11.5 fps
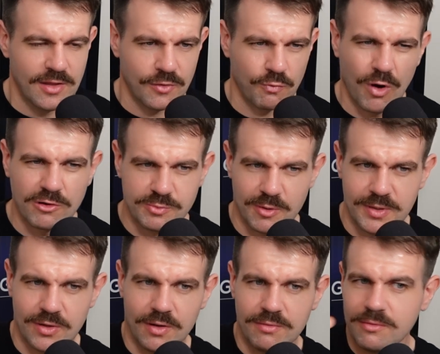The role is probably
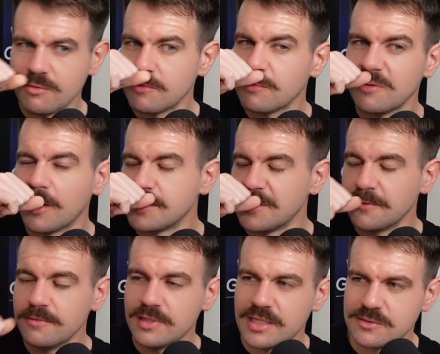not
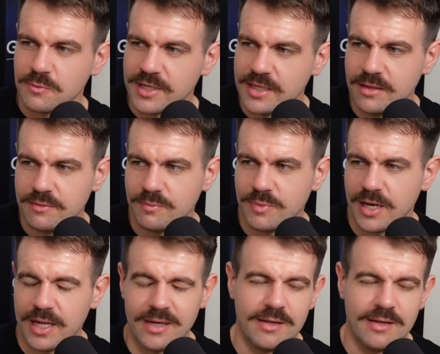ideal as a winger, but.